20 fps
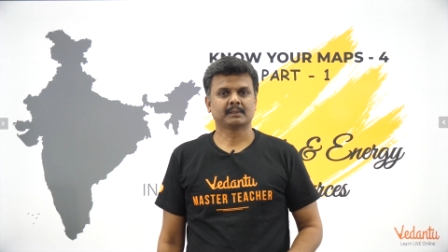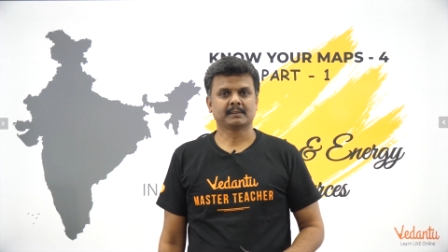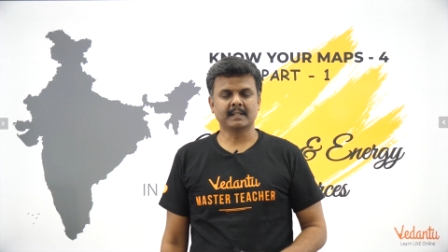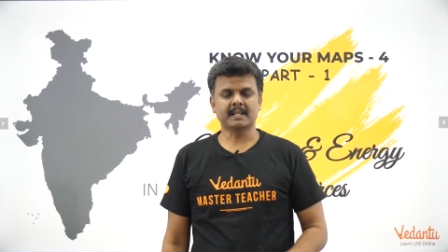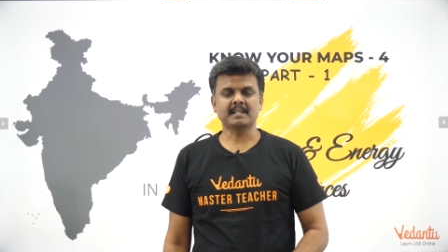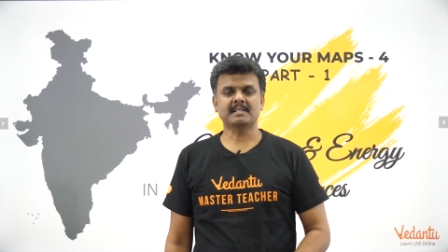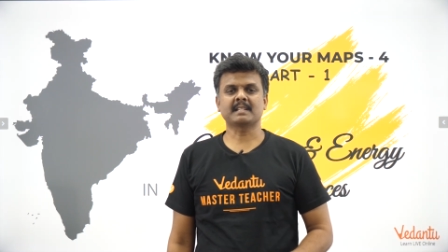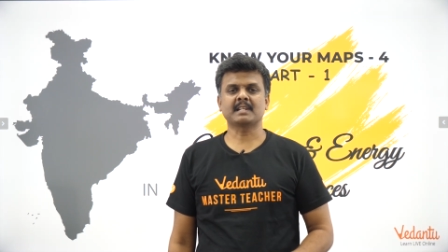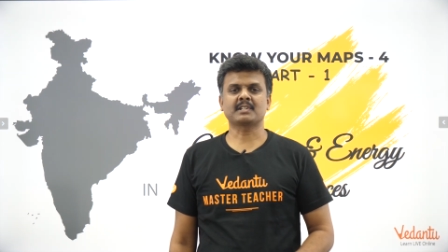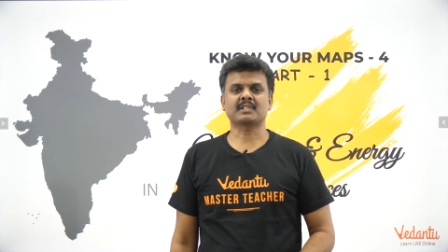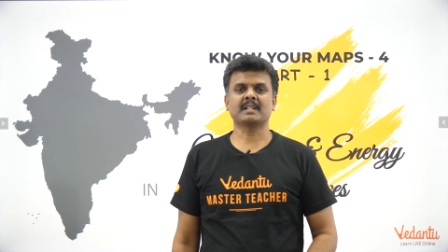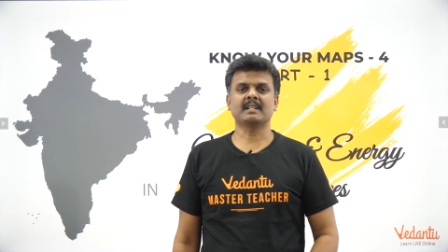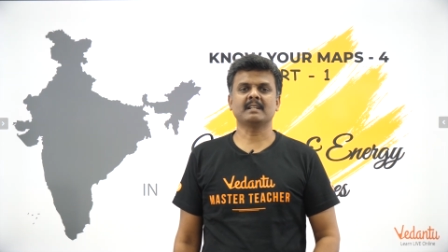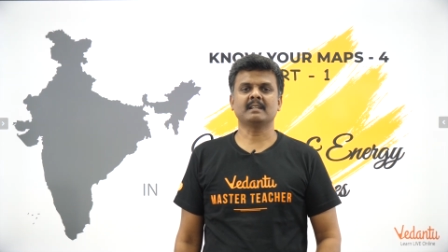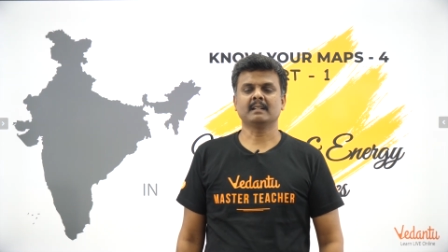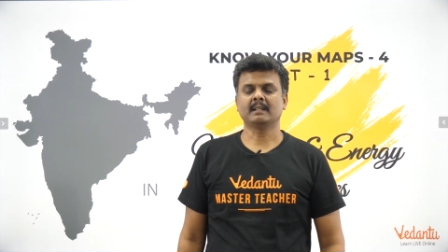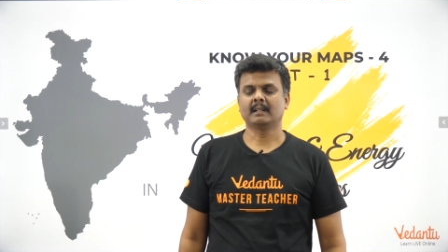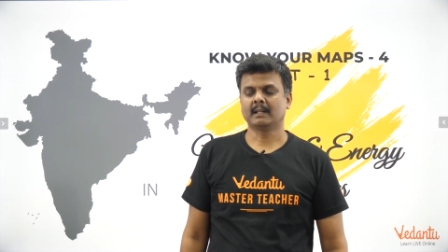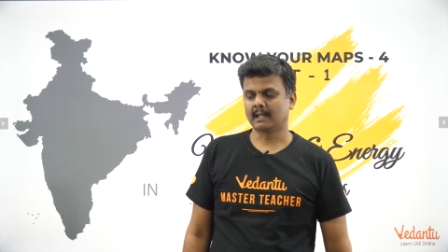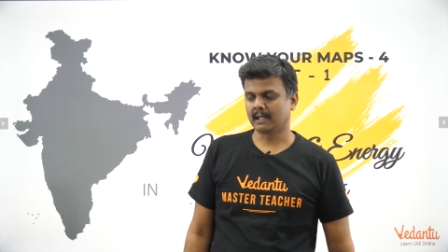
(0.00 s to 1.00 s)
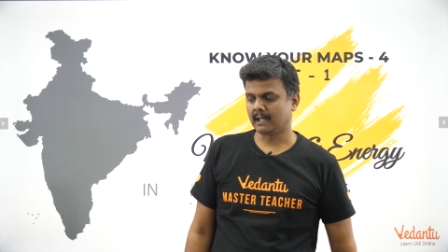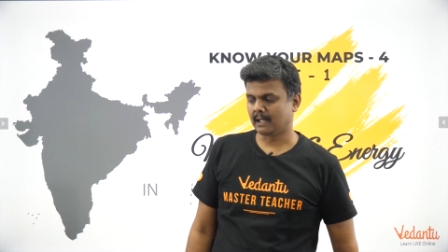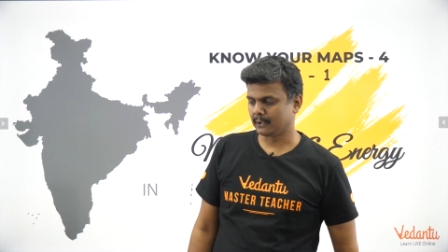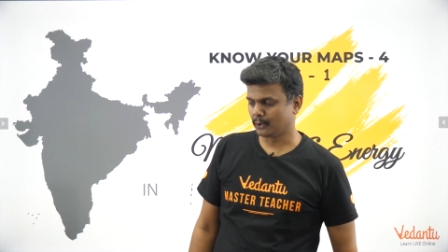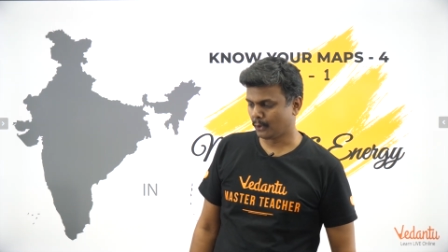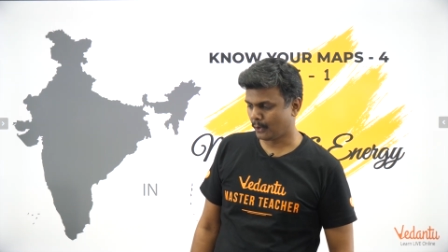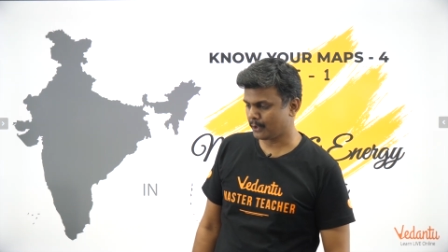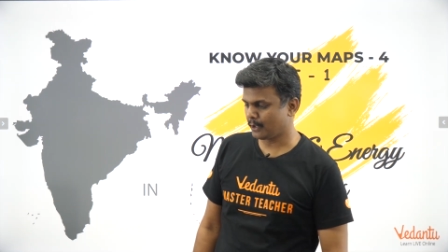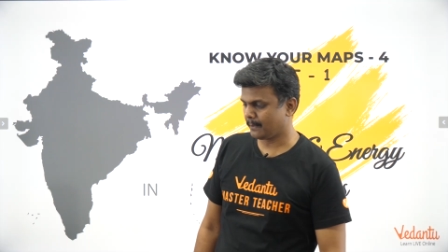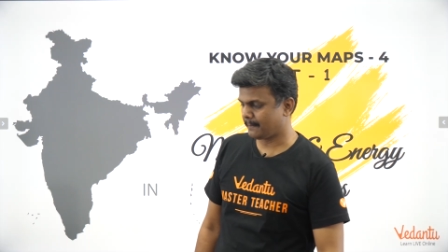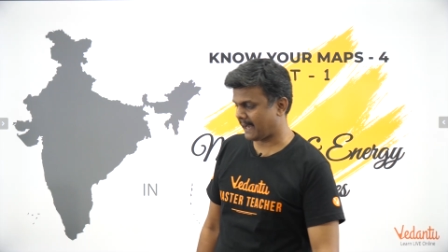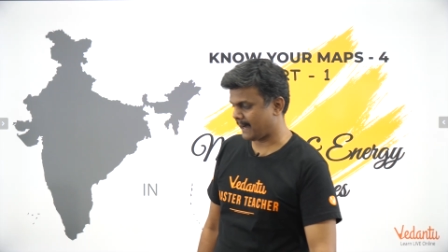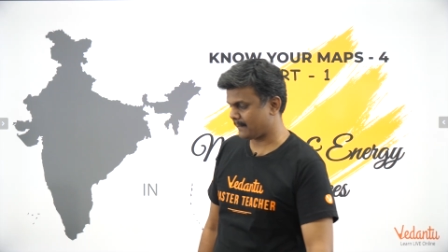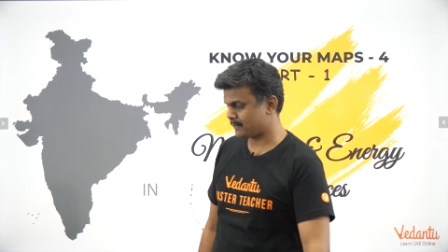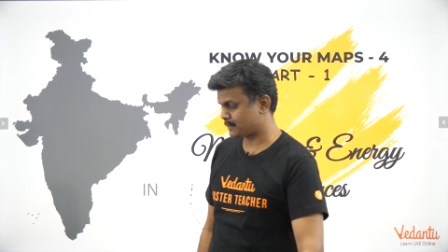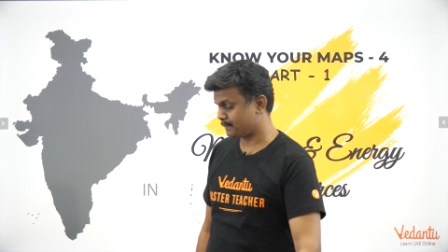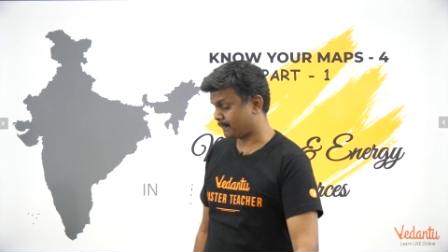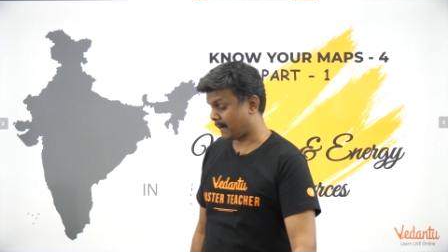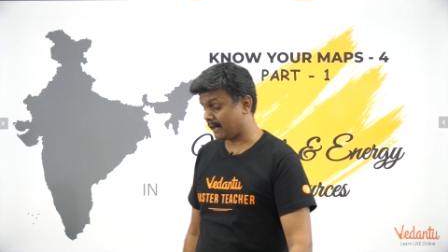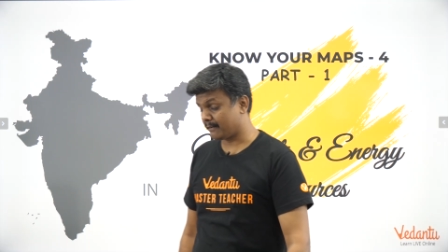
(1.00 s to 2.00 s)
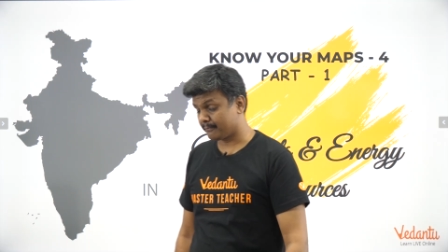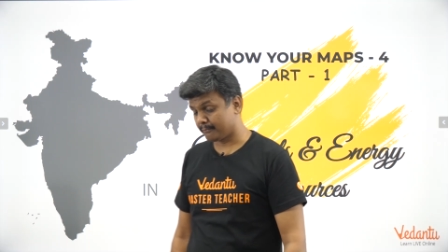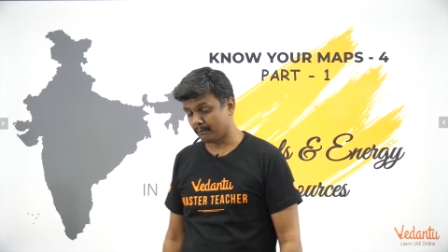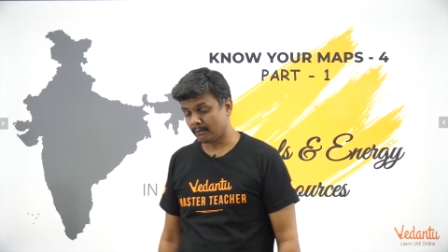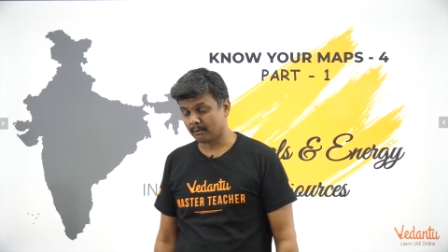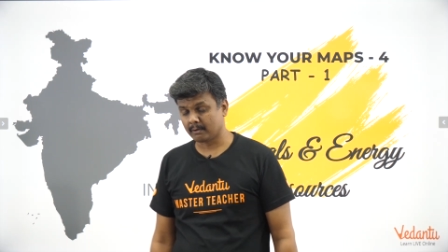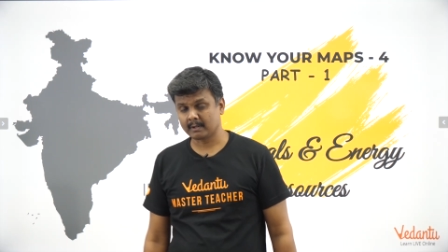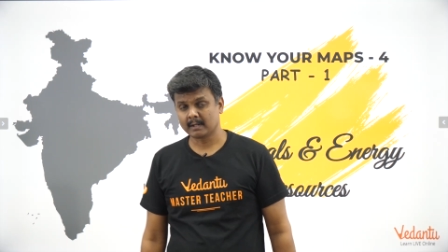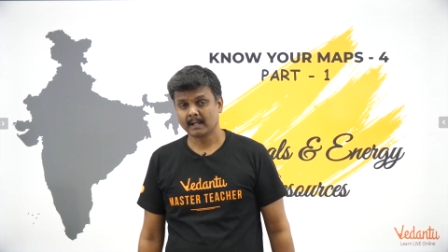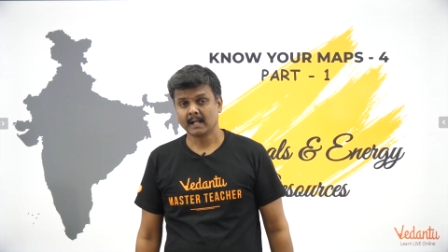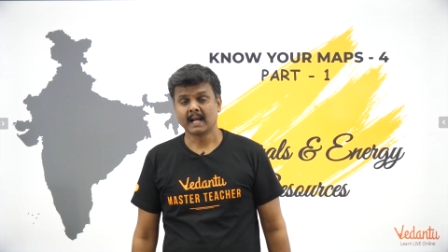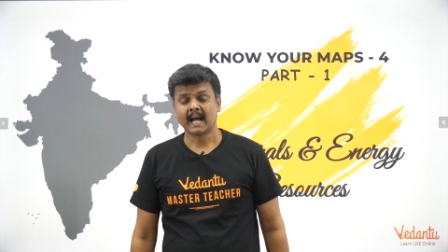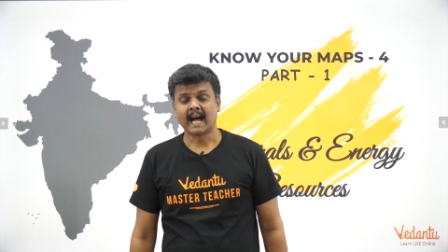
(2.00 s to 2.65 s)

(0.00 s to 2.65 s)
this session, Know Your Maps Part 4,